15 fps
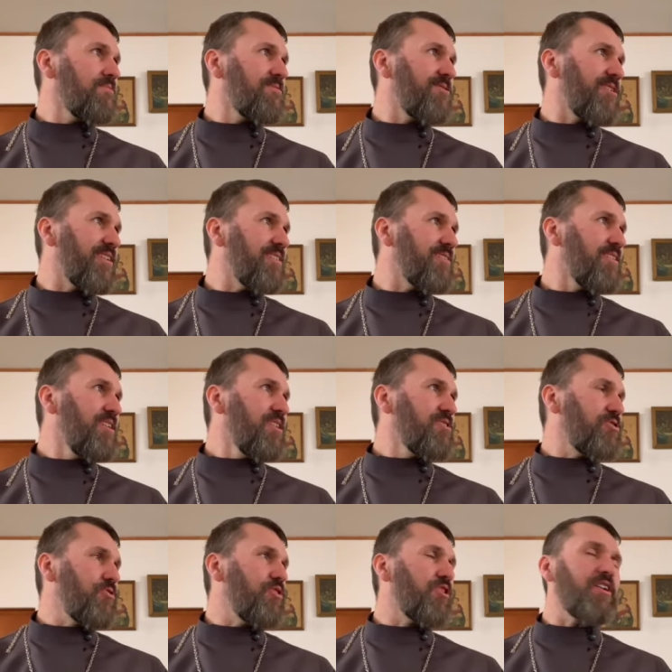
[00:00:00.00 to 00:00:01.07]
right?
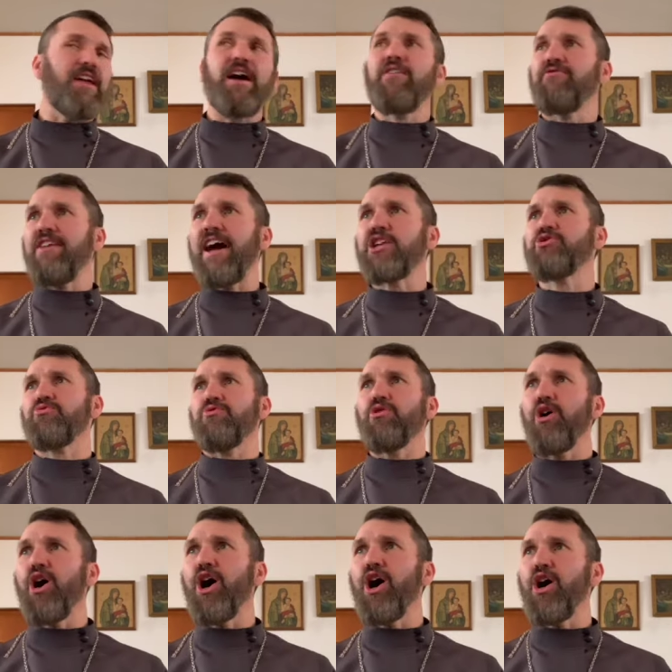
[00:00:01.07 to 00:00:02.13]
So they're going to have natural
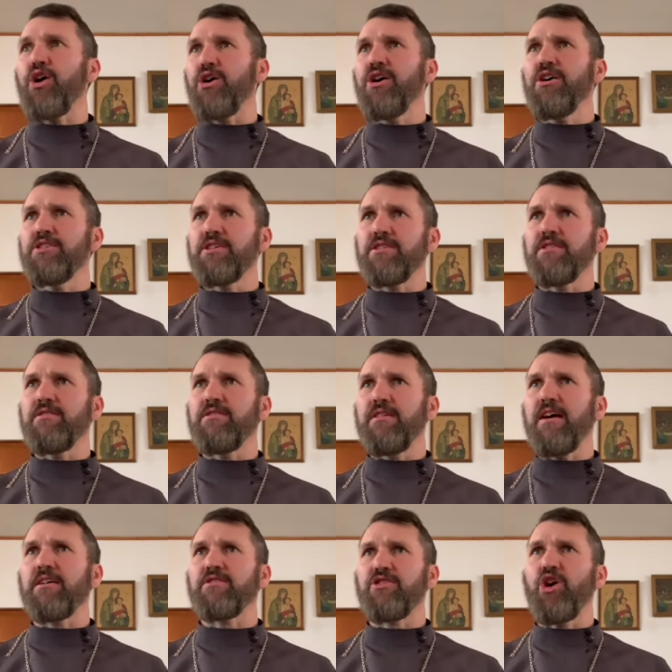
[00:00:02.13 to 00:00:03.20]
law to,
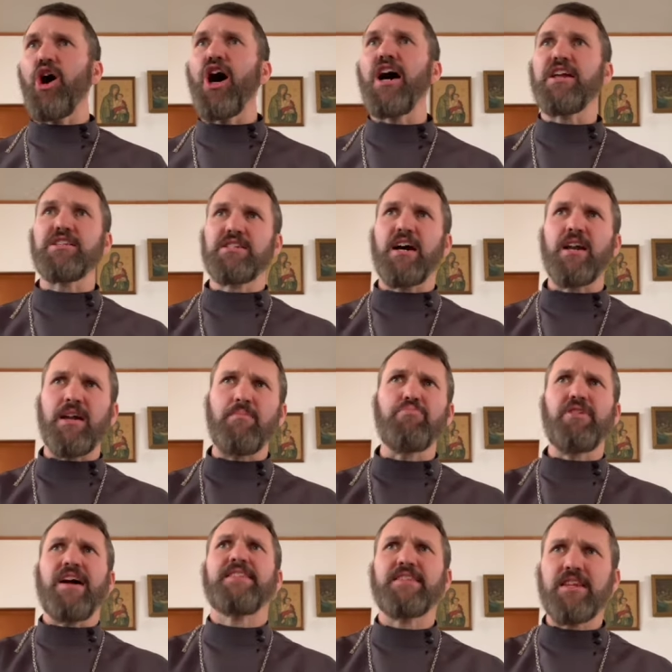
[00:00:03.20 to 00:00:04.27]
that God has kind of
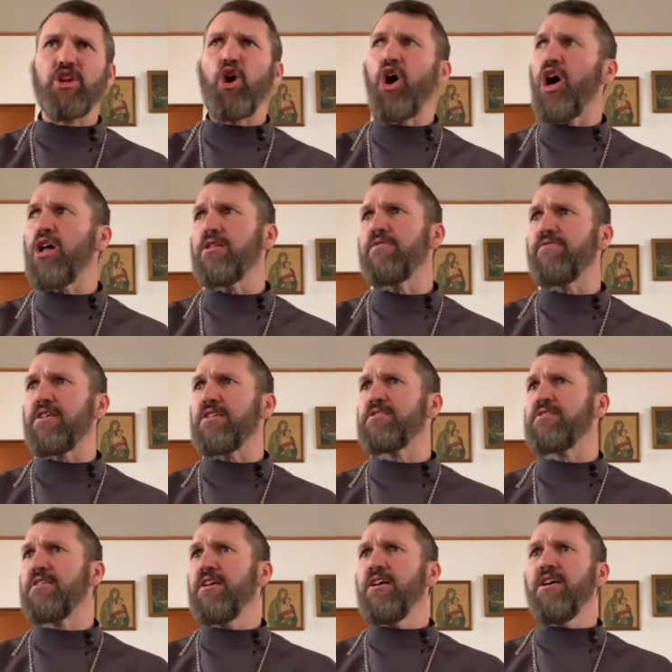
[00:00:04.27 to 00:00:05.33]
implanted in all of us.